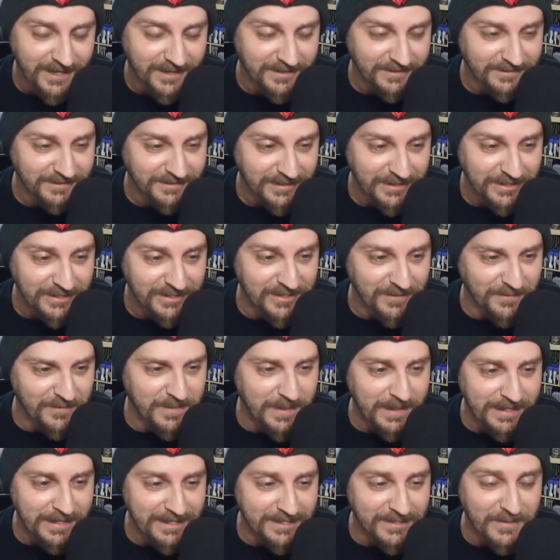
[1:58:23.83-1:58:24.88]
Yeah, he's
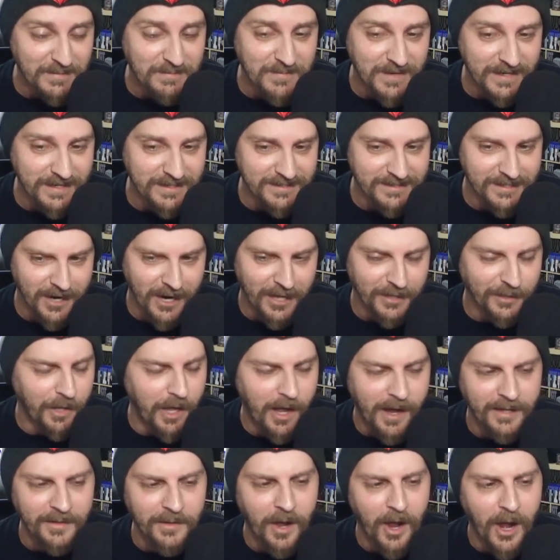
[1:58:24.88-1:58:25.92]
amazing.
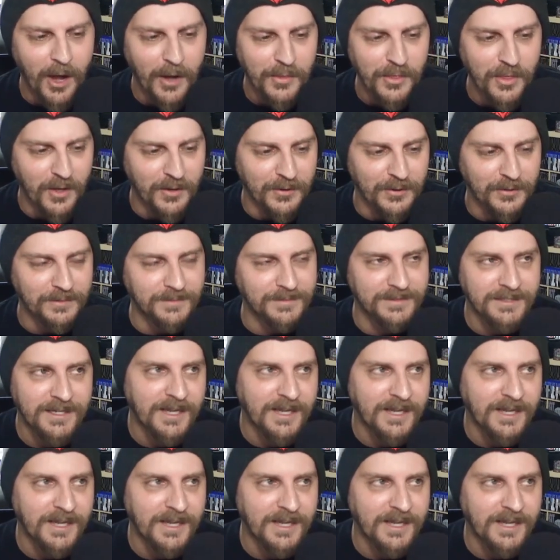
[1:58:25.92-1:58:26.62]
I thought it.